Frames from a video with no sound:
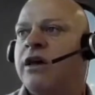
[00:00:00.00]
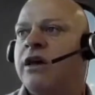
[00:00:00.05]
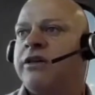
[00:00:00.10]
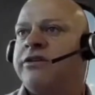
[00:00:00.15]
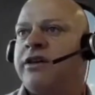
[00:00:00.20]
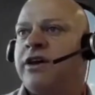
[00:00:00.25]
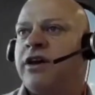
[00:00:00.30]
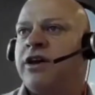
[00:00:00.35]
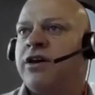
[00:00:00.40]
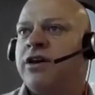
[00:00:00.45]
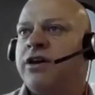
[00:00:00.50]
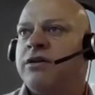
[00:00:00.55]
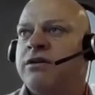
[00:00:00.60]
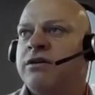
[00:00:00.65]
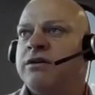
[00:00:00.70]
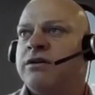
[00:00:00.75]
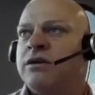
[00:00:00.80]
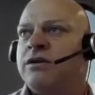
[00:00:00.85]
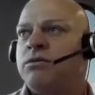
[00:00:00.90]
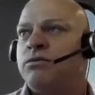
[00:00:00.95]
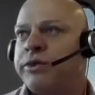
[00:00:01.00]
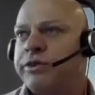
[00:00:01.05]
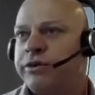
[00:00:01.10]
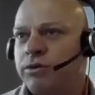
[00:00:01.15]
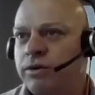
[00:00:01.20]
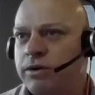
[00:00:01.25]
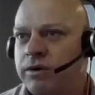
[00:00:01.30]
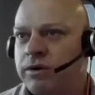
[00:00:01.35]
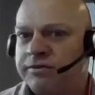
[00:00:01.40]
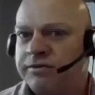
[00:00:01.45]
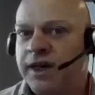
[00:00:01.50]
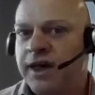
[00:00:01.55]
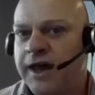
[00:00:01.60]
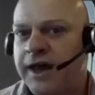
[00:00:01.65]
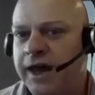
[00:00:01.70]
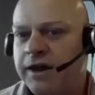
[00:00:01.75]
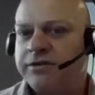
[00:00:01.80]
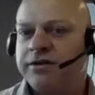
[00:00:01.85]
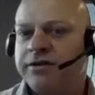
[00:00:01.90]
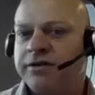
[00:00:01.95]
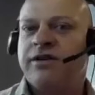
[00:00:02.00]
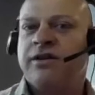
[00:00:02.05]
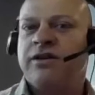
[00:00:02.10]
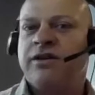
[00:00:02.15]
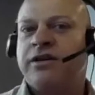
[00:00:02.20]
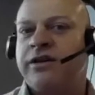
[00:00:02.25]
So with all of that,